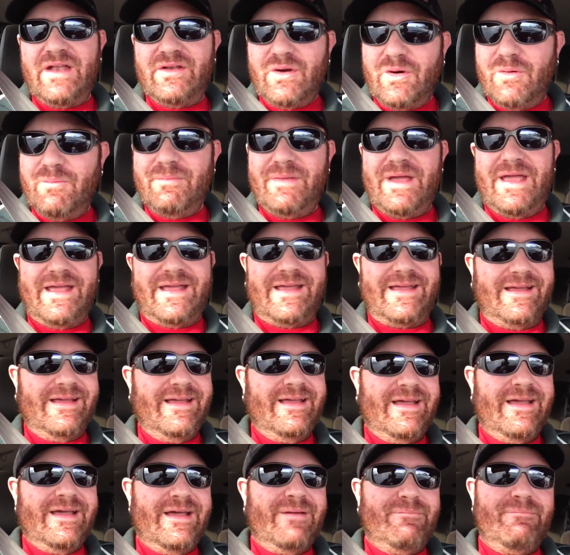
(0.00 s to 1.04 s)
I don't make
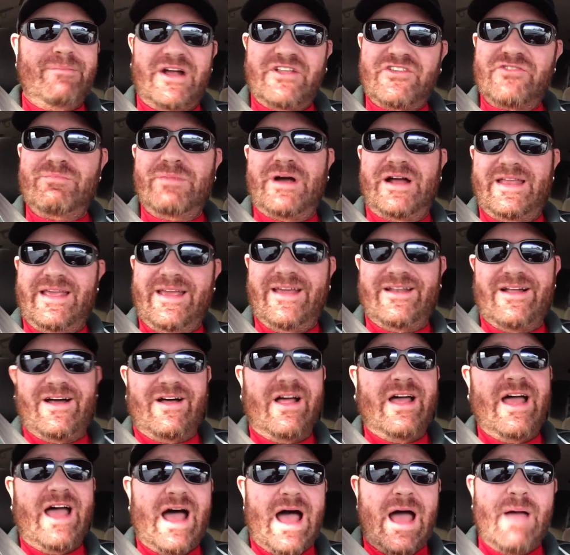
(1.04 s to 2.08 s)
much money at all.
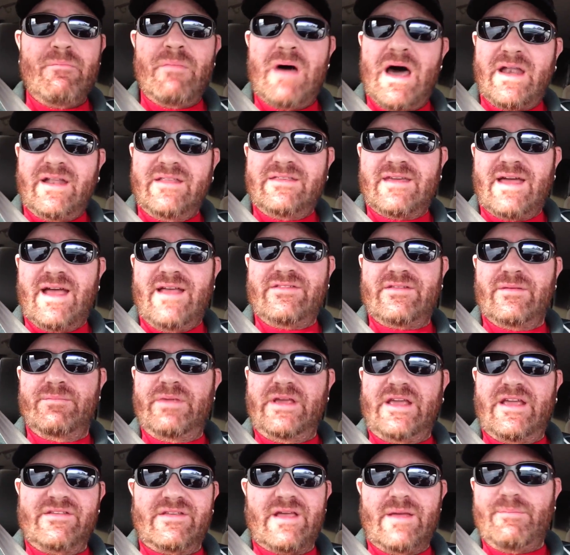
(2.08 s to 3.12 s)
I monetize them
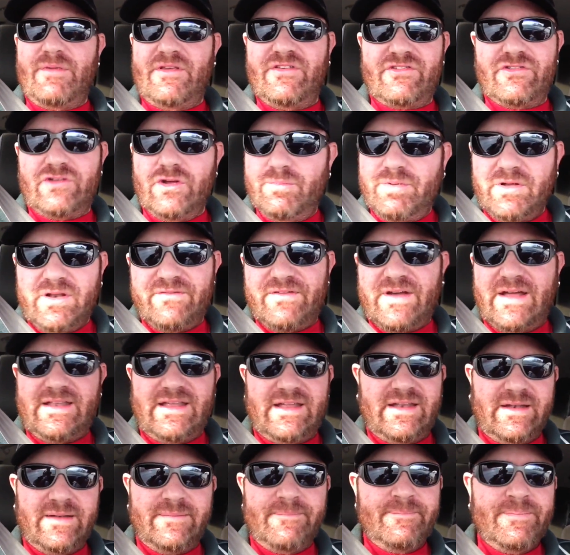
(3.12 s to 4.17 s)
because I'd be stupid if I
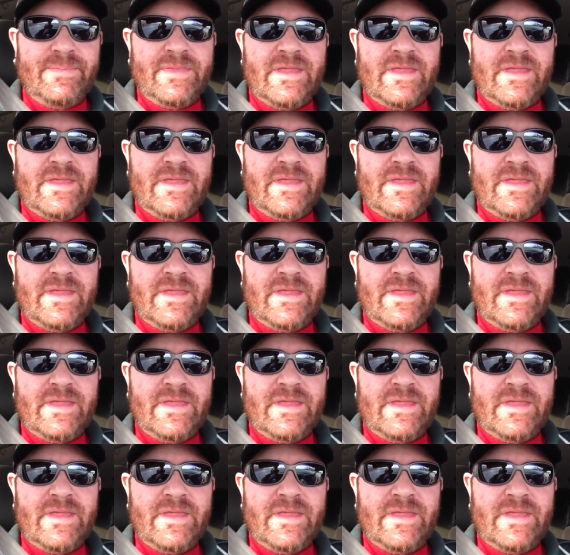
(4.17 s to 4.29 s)
didn't.